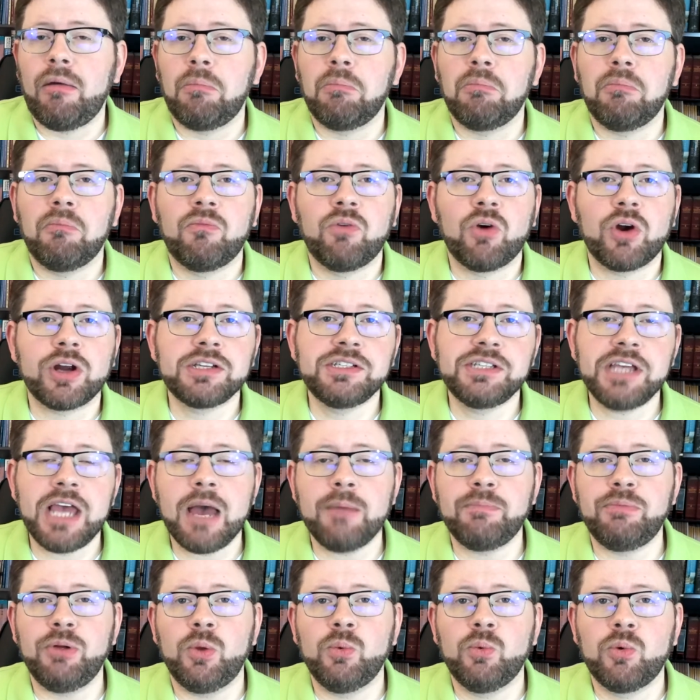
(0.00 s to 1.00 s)
For
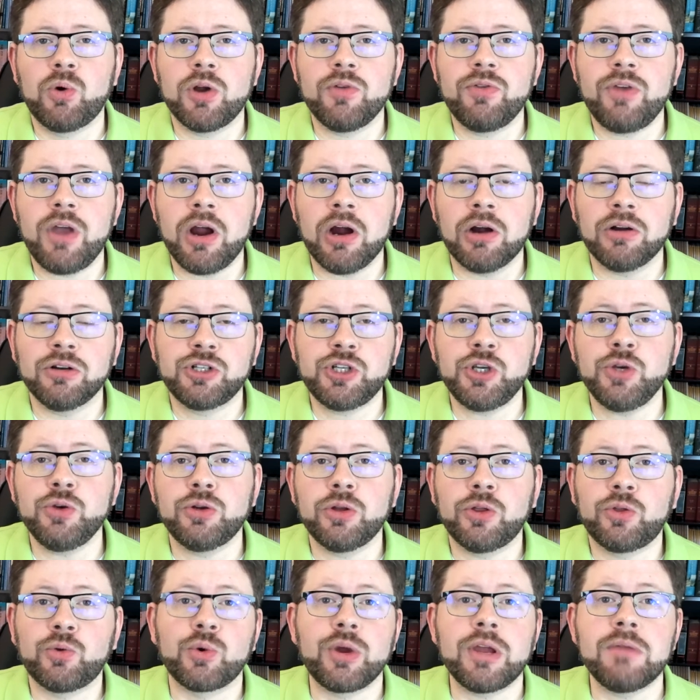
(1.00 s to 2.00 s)
example, were there two to
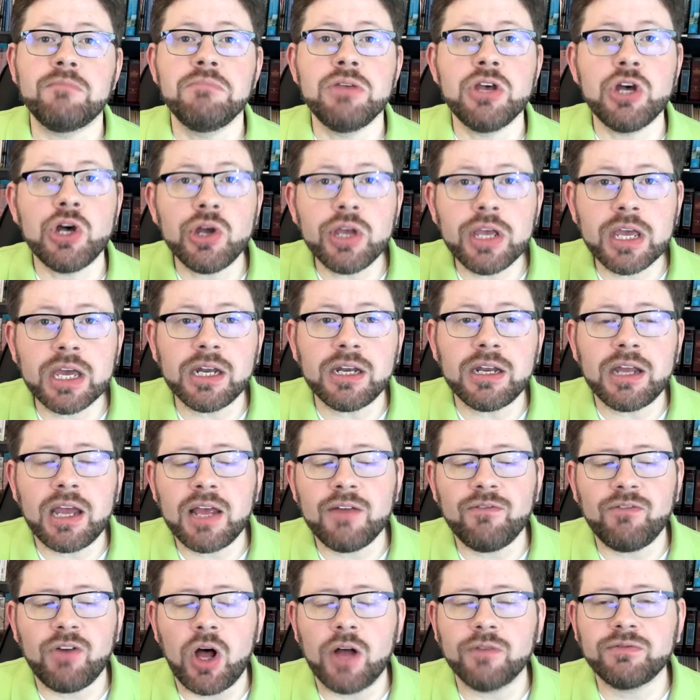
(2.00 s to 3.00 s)
three million
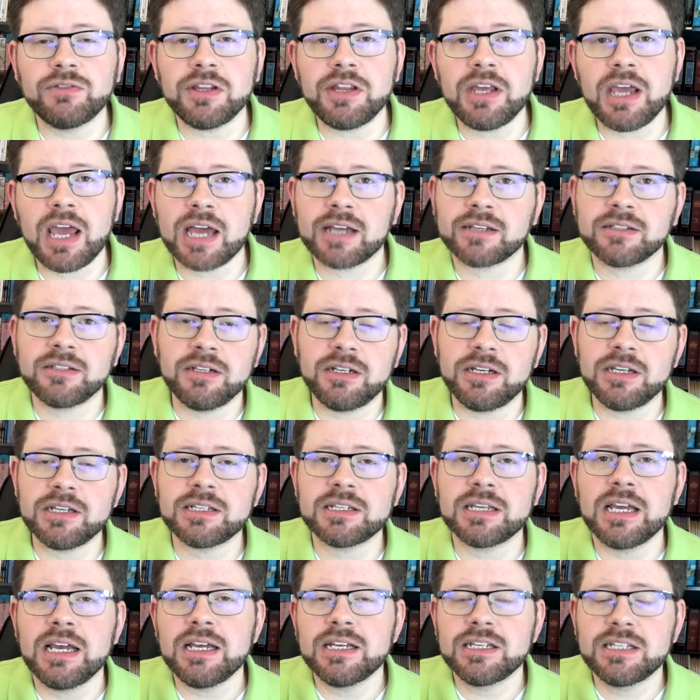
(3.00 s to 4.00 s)
involved in the
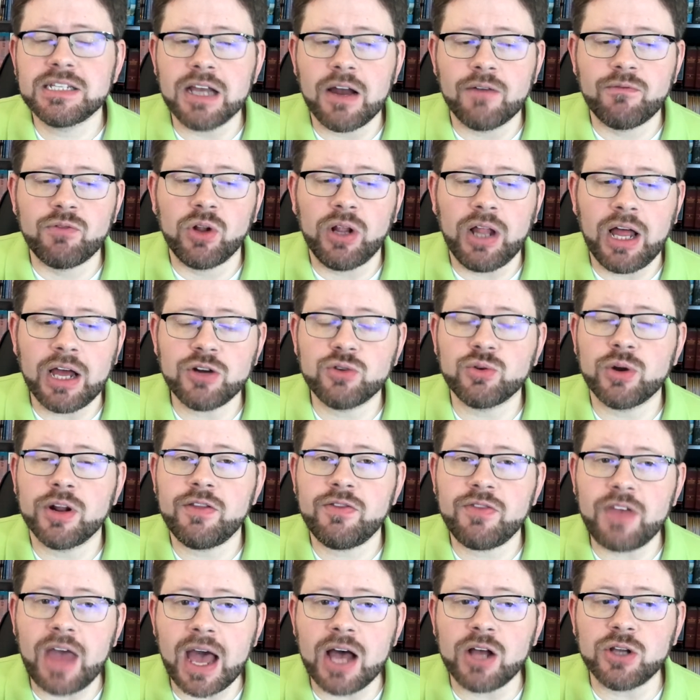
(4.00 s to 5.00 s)
Exodus, several hundred
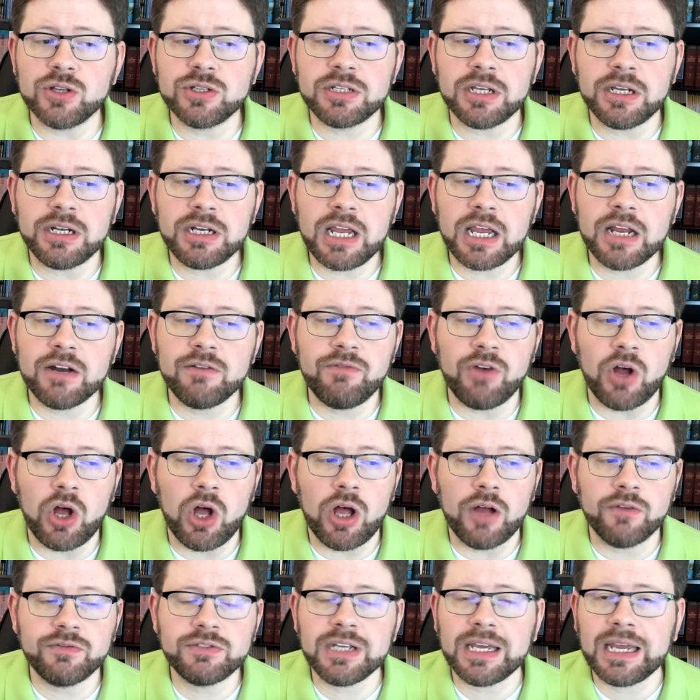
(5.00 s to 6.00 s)
thousand
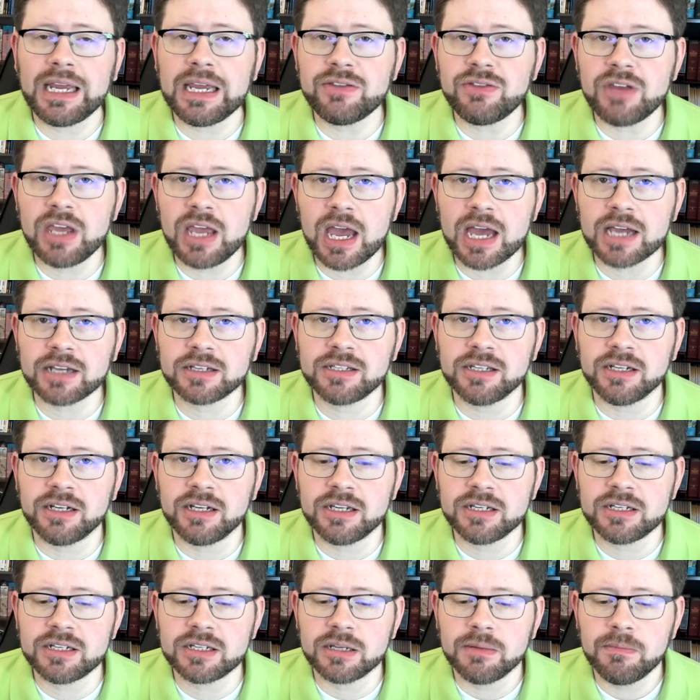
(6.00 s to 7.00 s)
involved in the
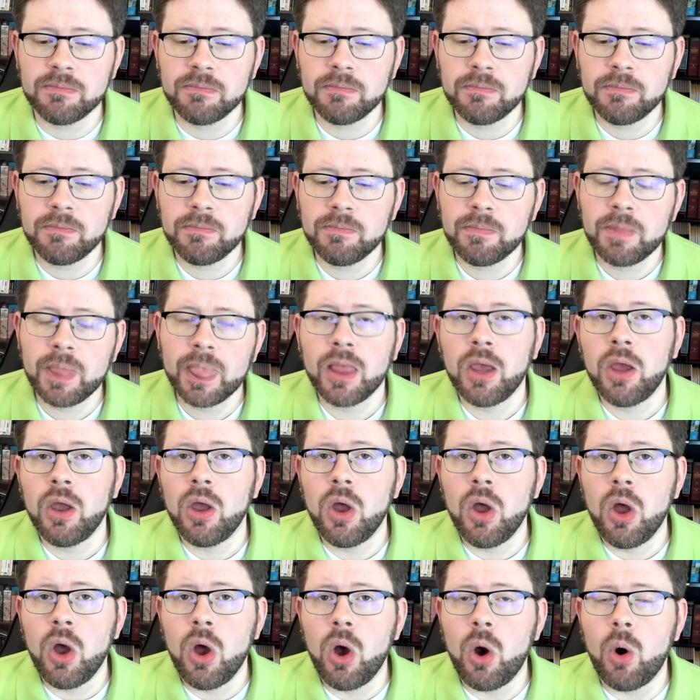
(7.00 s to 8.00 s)
Exodus?
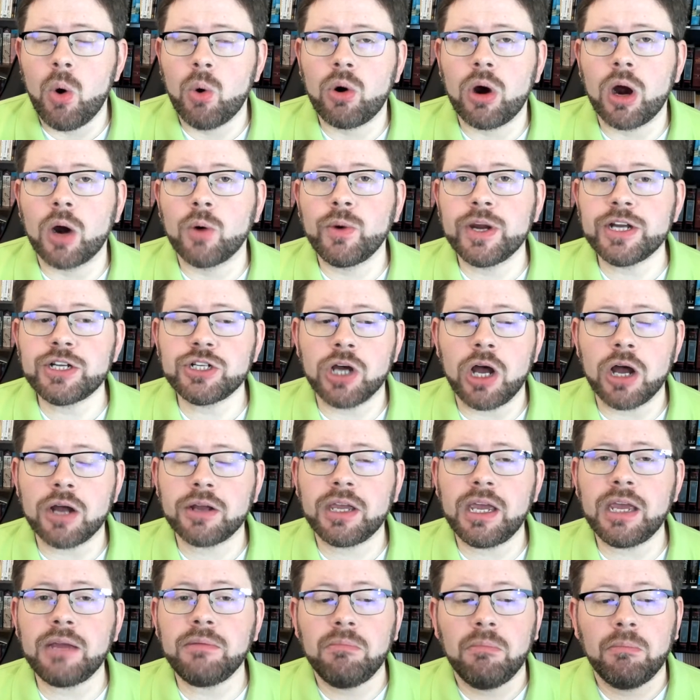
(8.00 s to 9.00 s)
Or are we
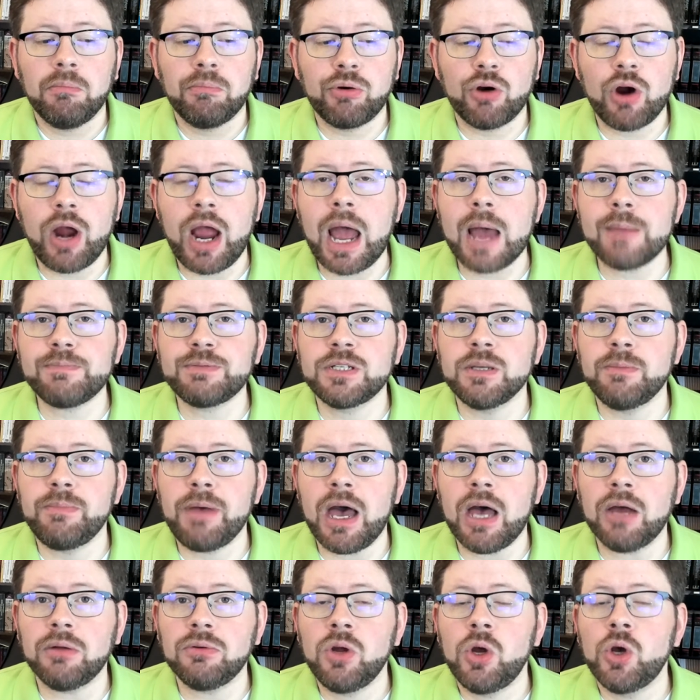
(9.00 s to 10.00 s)
talking perhaps
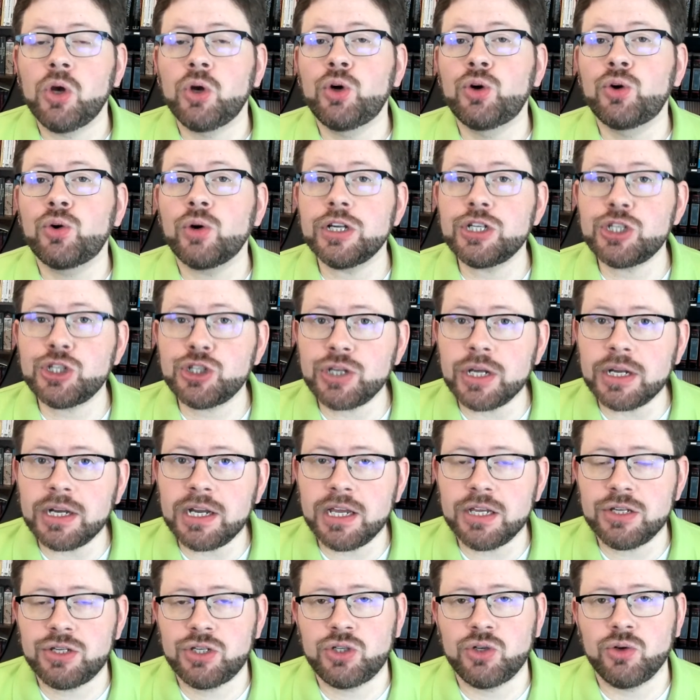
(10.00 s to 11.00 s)
about Christian
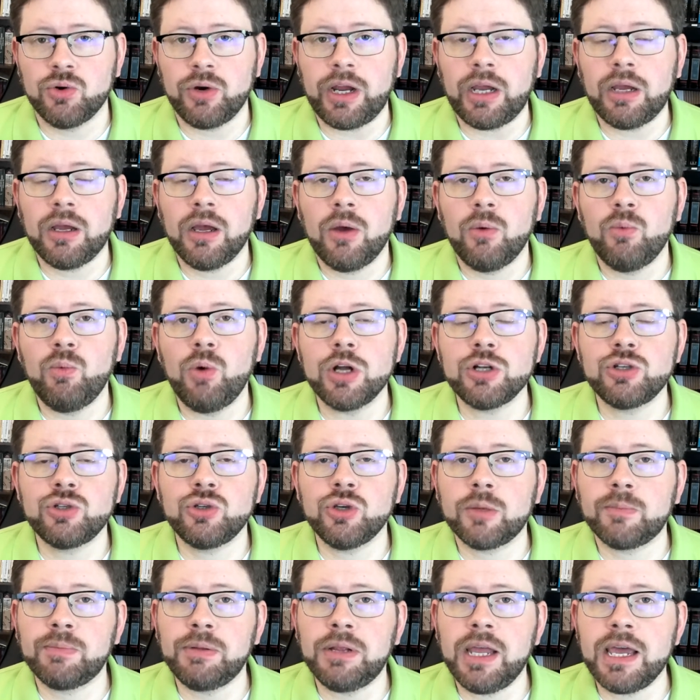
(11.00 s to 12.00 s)
history, what
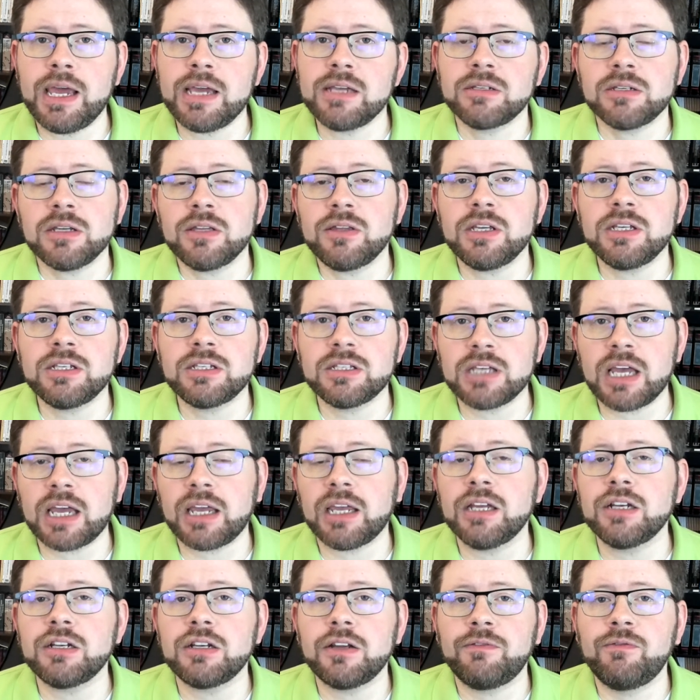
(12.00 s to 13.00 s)
took place in the
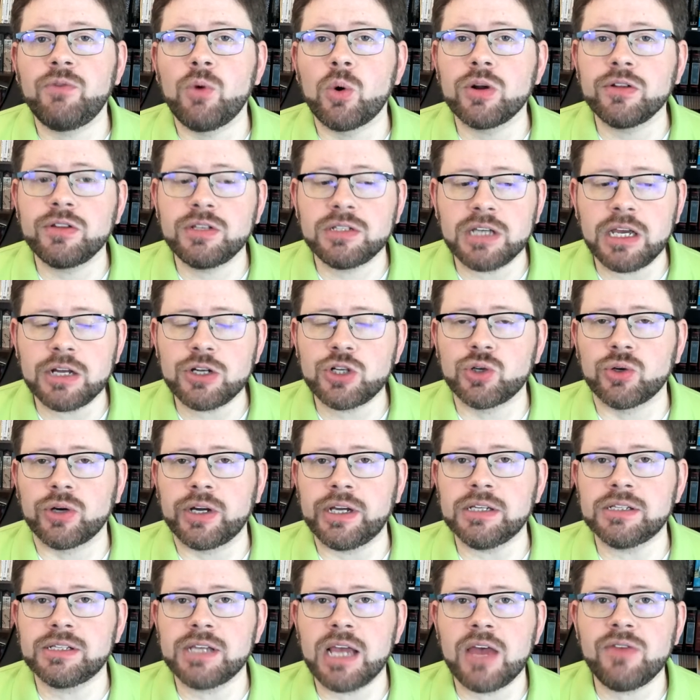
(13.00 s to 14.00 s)
second to fourth
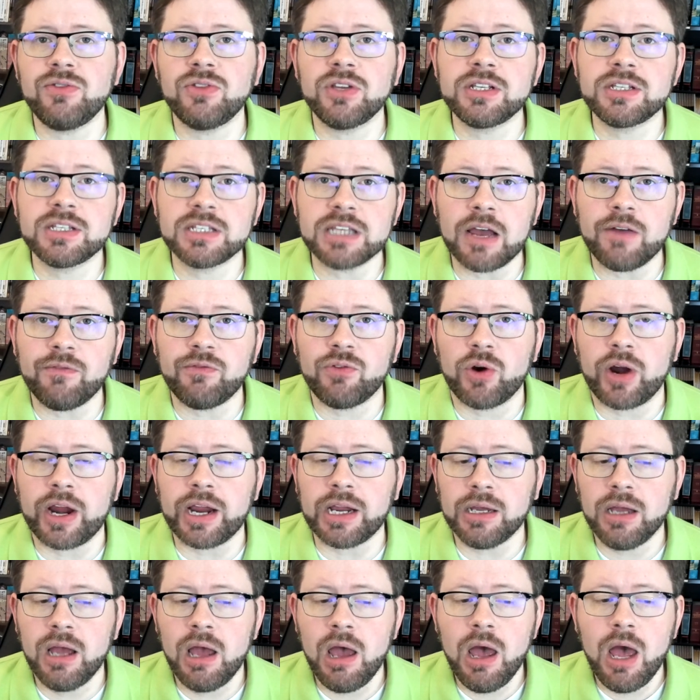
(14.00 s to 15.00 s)
centuries, and the
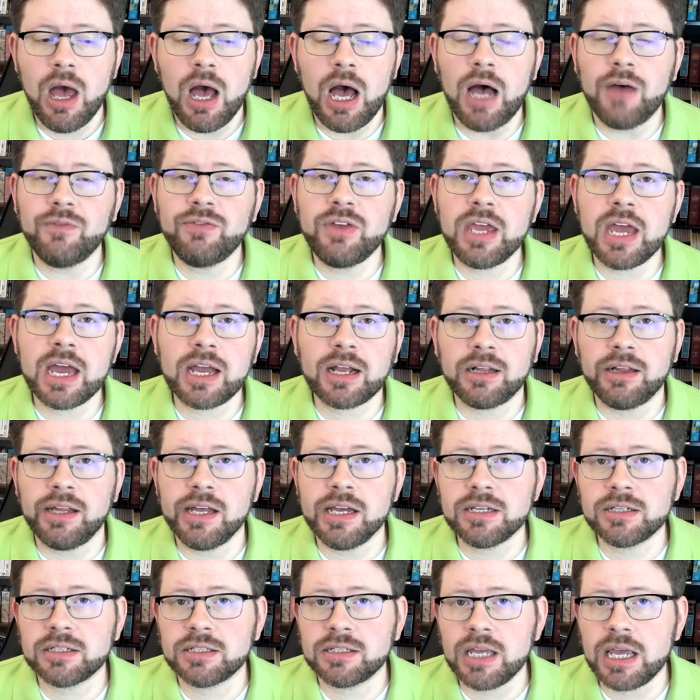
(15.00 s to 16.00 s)
severing of the
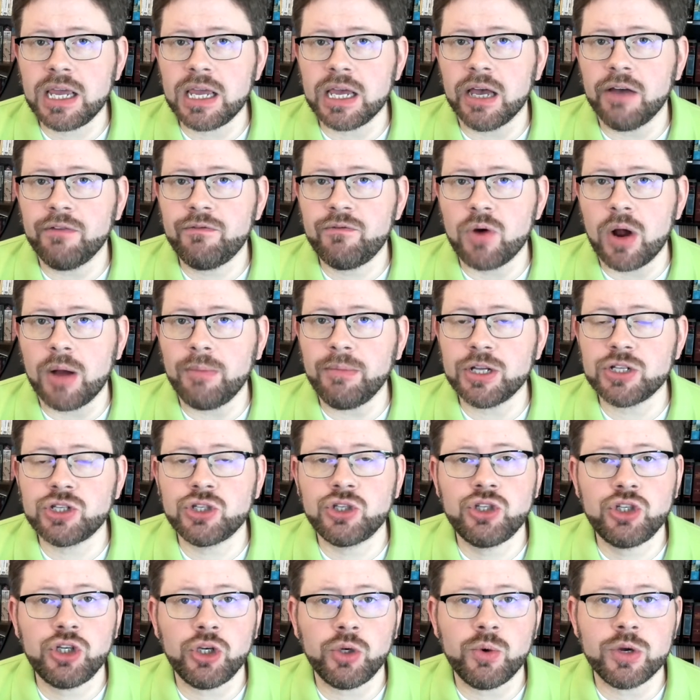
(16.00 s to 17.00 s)
ecclesia from its
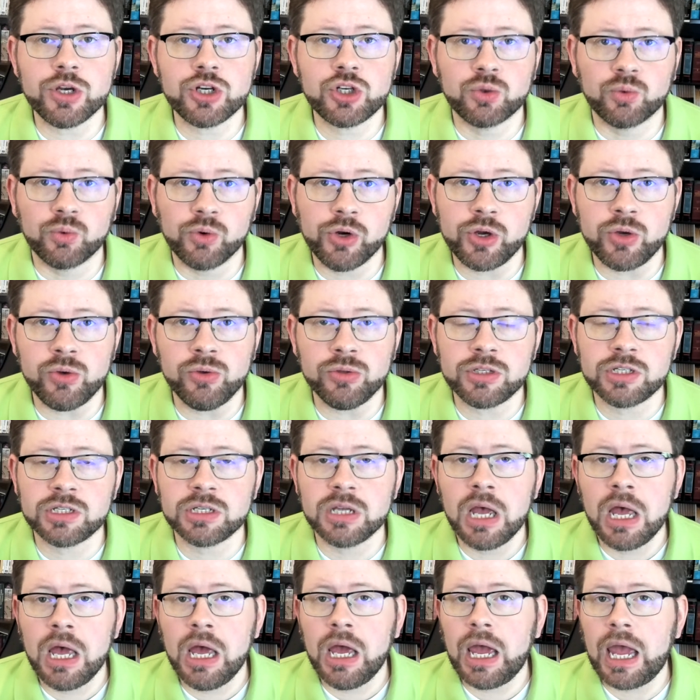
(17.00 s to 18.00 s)
Jewish roots
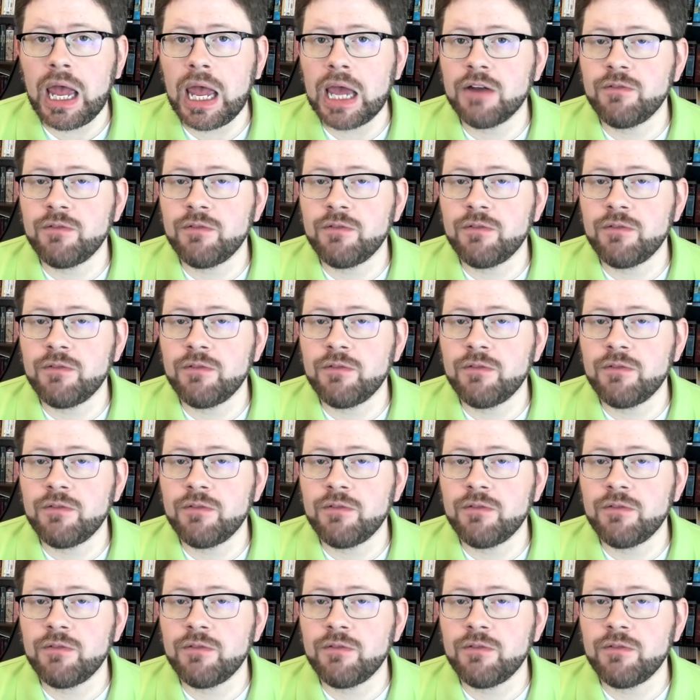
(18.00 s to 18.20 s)
and